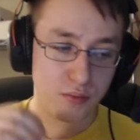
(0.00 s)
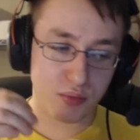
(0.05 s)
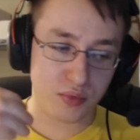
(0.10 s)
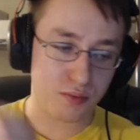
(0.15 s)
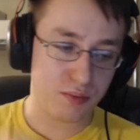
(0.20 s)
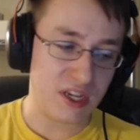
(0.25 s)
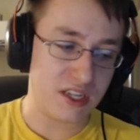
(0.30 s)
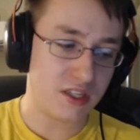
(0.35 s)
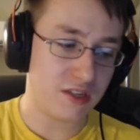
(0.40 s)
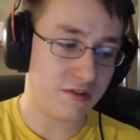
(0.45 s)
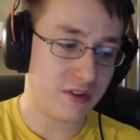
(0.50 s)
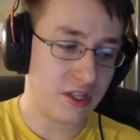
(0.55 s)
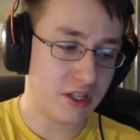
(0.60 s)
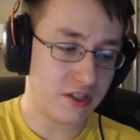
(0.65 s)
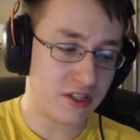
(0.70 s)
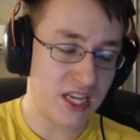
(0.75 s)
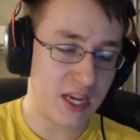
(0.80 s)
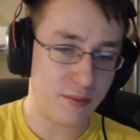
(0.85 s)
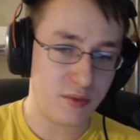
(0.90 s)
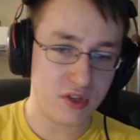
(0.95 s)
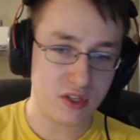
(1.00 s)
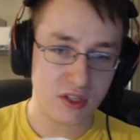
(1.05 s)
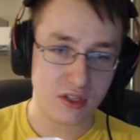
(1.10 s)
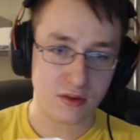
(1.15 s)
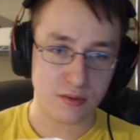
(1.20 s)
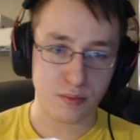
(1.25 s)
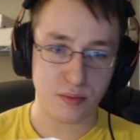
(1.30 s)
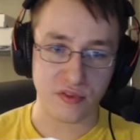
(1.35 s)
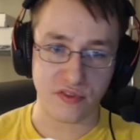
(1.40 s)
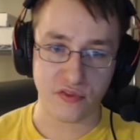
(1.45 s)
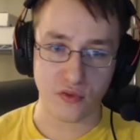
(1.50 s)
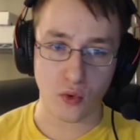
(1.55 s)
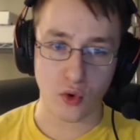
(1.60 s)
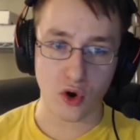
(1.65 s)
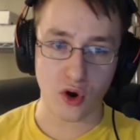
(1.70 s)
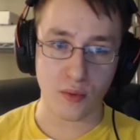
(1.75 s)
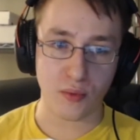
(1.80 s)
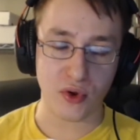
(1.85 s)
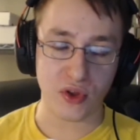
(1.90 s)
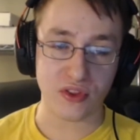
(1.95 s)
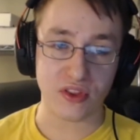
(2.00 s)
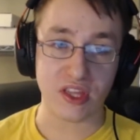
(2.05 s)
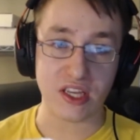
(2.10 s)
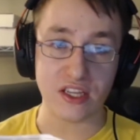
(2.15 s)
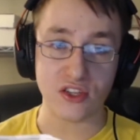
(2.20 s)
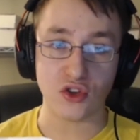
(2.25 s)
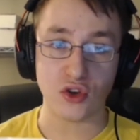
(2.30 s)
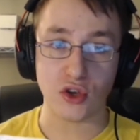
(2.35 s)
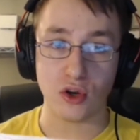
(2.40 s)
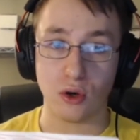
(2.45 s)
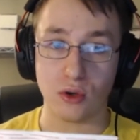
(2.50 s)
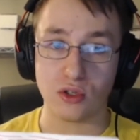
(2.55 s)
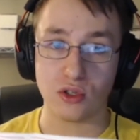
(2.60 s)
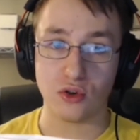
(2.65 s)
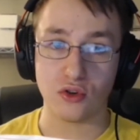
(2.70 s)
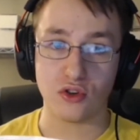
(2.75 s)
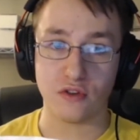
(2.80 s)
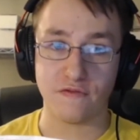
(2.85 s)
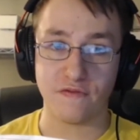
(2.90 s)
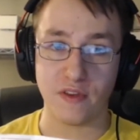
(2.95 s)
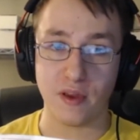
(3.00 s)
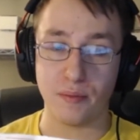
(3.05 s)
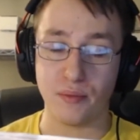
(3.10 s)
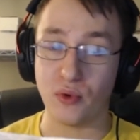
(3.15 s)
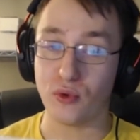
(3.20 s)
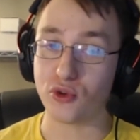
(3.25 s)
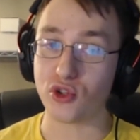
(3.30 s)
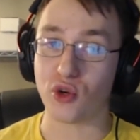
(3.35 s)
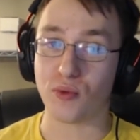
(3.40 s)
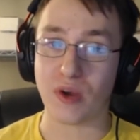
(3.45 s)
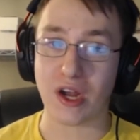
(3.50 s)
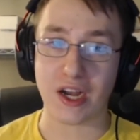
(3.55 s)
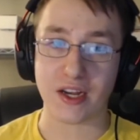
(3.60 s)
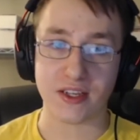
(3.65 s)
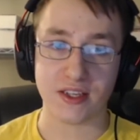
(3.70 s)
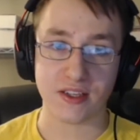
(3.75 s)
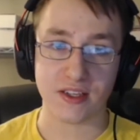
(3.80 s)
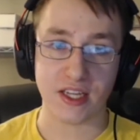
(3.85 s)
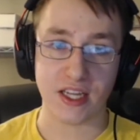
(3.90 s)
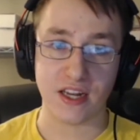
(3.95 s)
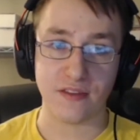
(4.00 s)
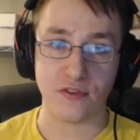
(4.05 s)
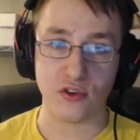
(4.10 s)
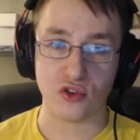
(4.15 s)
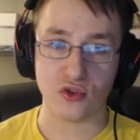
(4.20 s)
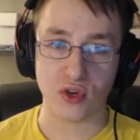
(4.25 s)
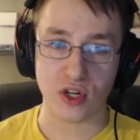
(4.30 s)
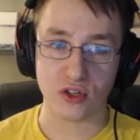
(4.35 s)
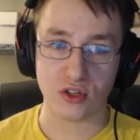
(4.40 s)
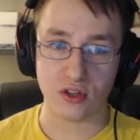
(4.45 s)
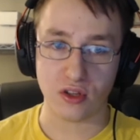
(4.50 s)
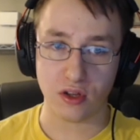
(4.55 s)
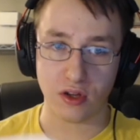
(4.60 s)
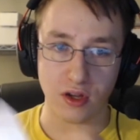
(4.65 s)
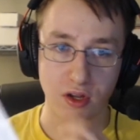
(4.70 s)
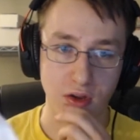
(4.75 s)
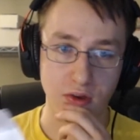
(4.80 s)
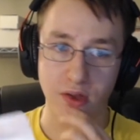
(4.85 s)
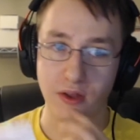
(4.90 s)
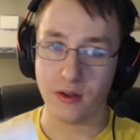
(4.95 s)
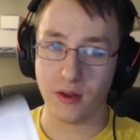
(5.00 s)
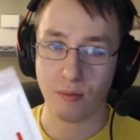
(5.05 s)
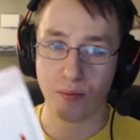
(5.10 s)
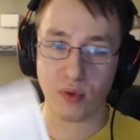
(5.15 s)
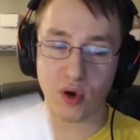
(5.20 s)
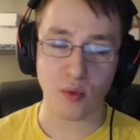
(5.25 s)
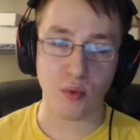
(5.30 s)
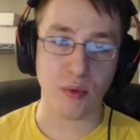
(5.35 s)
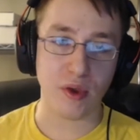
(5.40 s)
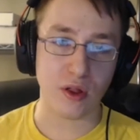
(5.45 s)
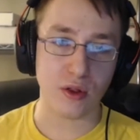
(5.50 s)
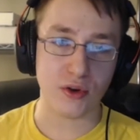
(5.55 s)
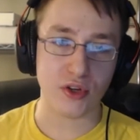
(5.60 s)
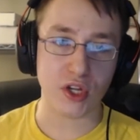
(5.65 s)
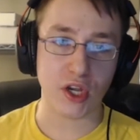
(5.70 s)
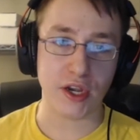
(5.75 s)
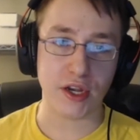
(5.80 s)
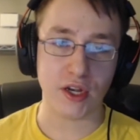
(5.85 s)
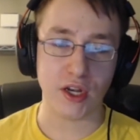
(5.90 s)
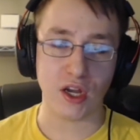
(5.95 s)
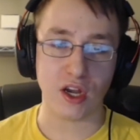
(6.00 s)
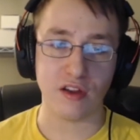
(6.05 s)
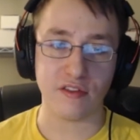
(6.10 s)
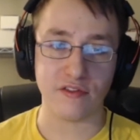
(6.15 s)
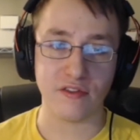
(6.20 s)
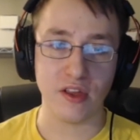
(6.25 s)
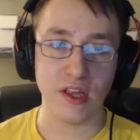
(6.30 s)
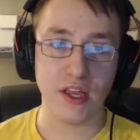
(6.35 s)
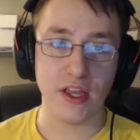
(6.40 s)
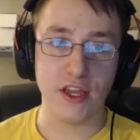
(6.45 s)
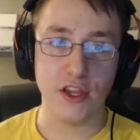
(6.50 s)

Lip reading: basically the same as before, but these you can also fit booster boxes in if you stretch the bubble mailer tight enough.